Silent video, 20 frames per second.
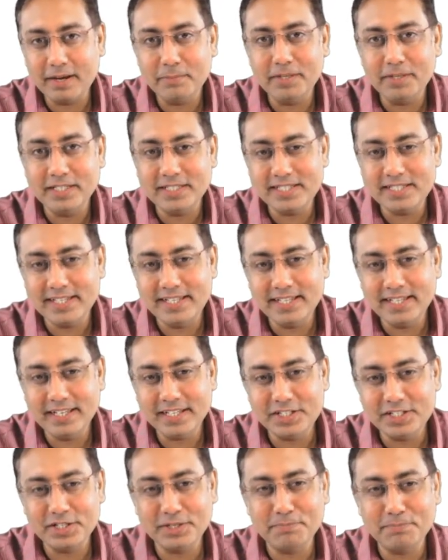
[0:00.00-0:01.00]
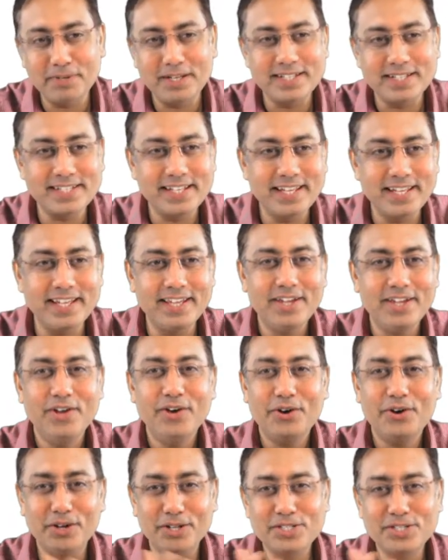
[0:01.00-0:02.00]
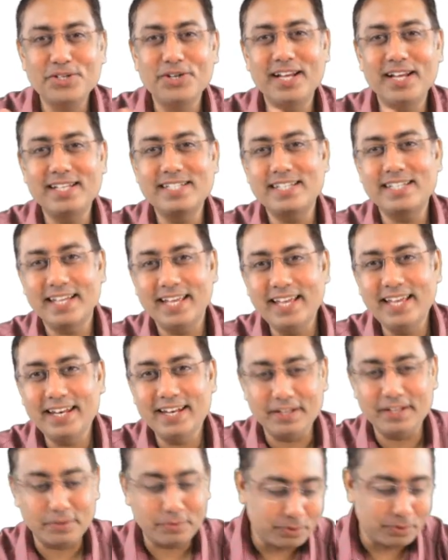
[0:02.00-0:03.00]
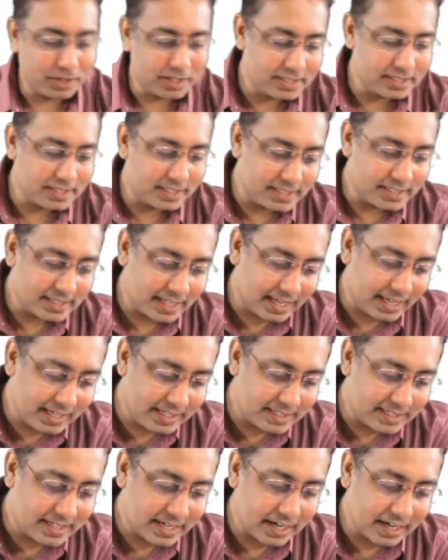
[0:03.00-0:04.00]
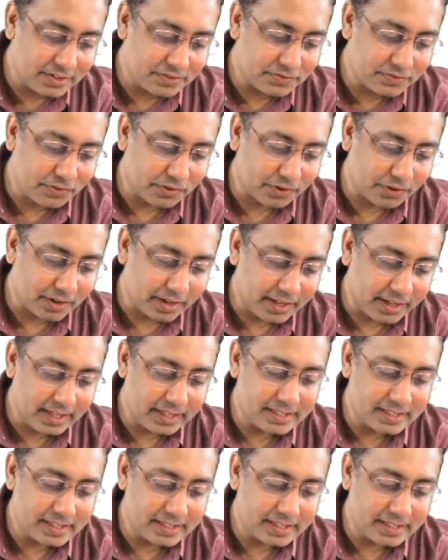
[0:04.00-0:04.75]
RMNCH plus A also has N. What is this N stands for?